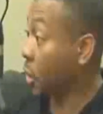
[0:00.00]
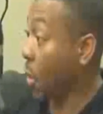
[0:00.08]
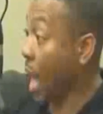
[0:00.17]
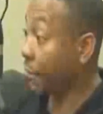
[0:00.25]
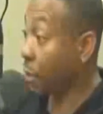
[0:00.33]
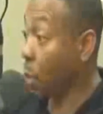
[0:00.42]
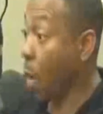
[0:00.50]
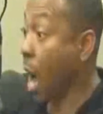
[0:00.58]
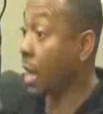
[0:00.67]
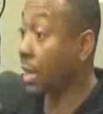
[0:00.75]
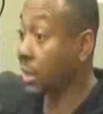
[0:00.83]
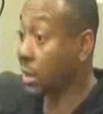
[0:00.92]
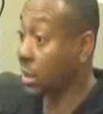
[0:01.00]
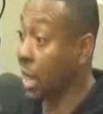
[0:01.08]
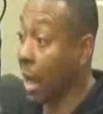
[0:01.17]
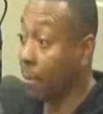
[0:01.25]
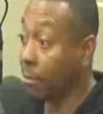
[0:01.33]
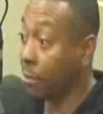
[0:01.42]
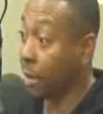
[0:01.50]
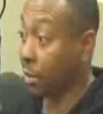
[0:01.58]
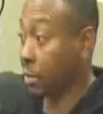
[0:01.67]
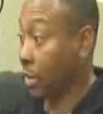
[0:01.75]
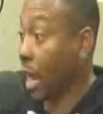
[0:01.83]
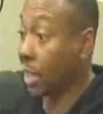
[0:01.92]
So after a while, I just stopped
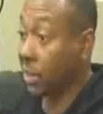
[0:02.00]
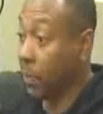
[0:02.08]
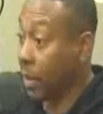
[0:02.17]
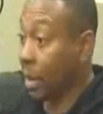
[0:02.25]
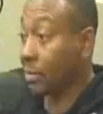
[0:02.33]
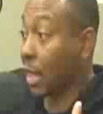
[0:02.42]
kind of speaking.